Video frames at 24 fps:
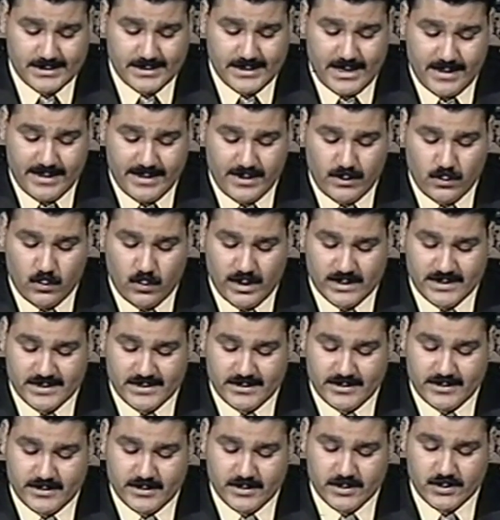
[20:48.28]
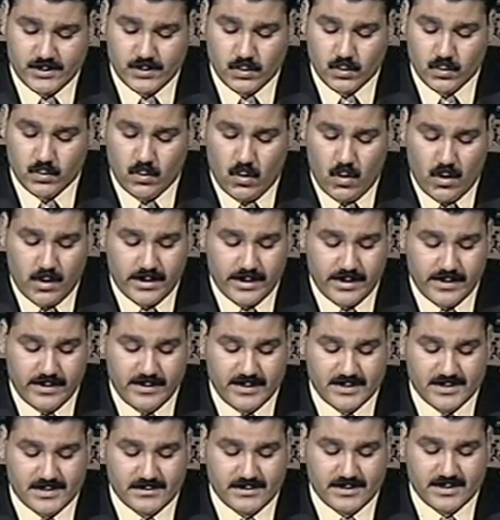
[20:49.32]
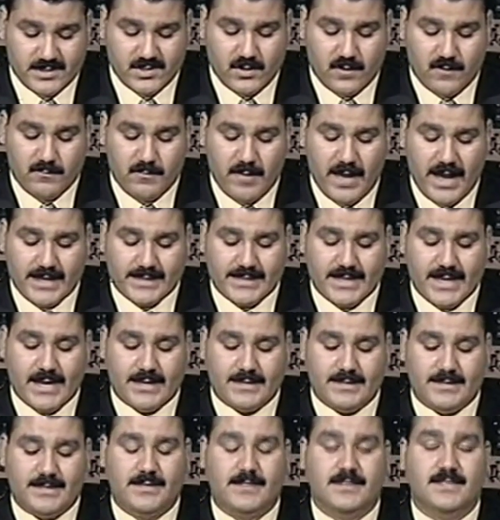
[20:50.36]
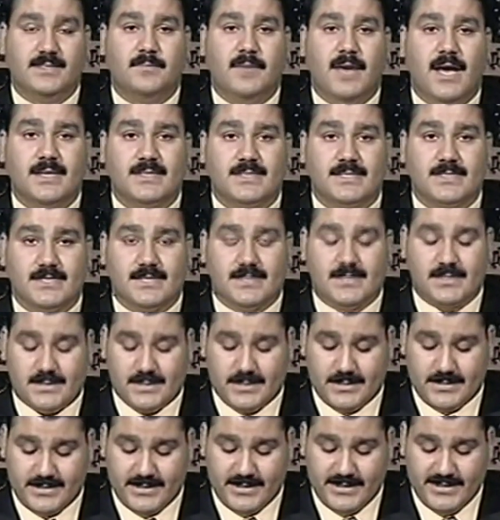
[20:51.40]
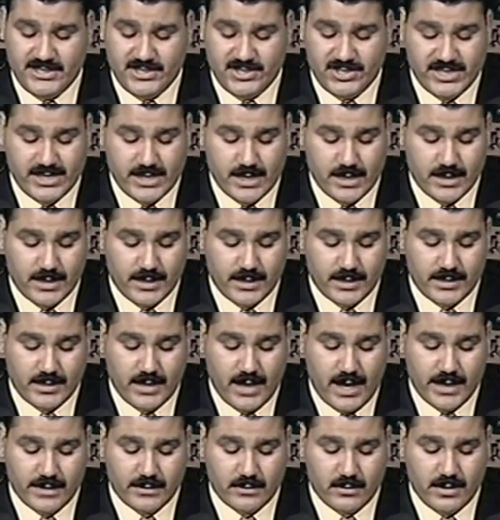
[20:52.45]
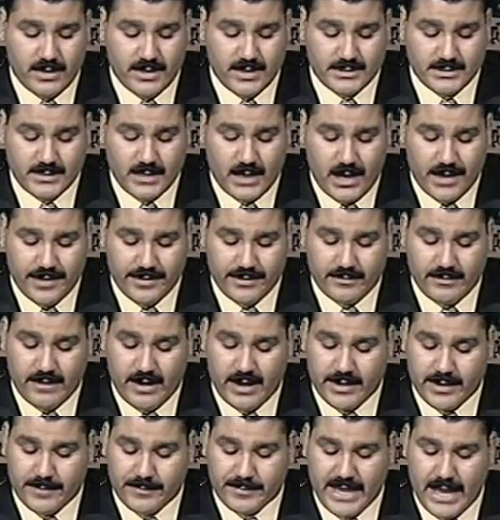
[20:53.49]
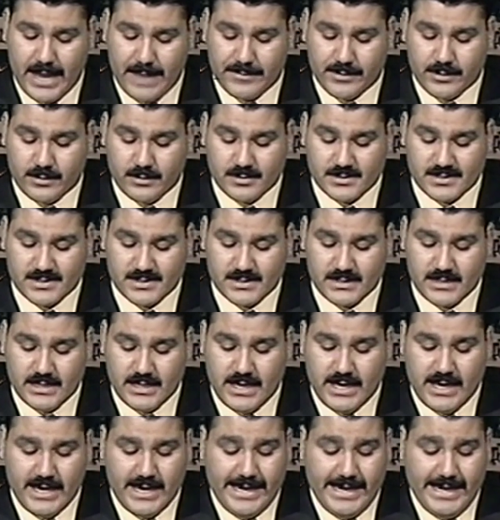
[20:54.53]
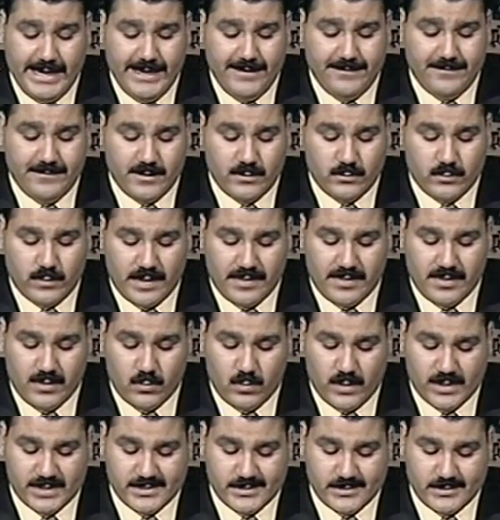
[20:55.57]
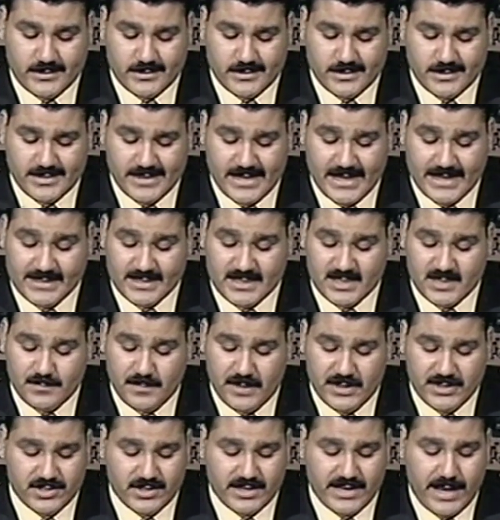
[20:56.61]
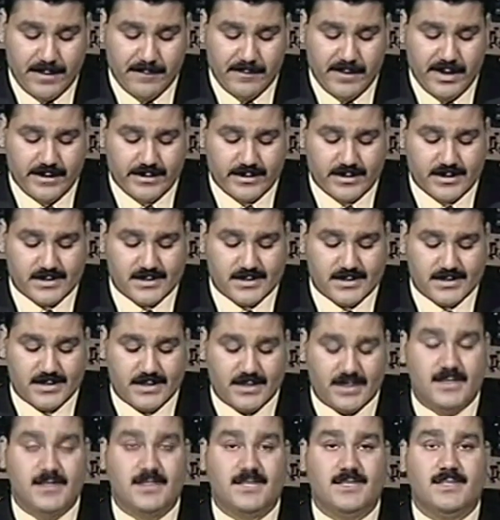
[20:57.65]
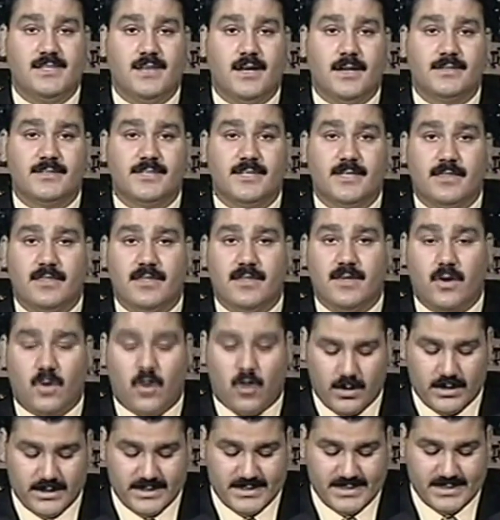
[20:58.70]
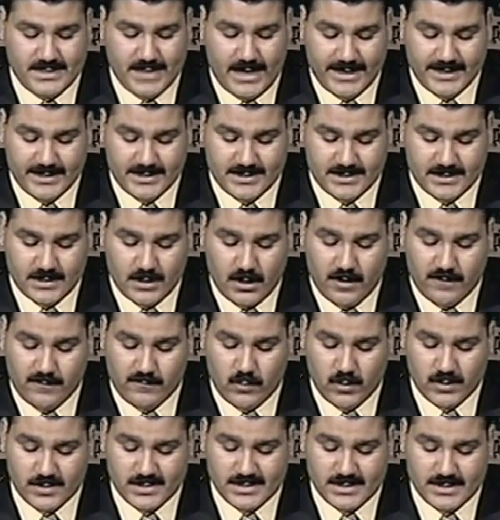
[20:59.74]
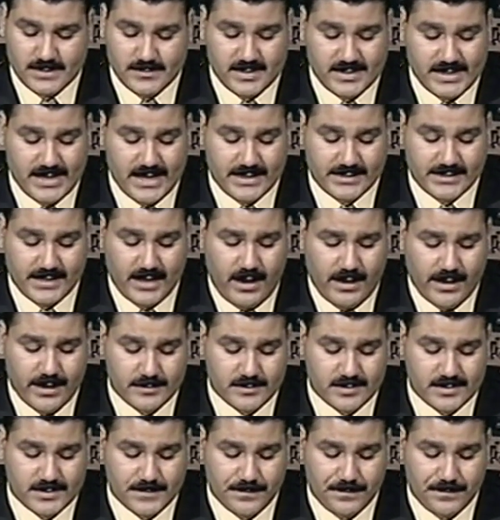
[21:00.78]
the Westerners who walk in the streets of Baghdad, Damascus, Tunisia, Cairo, and other Arab capitals, even when the Westerners, and especially Americans, insulted the holy sites of Muslims and Arabs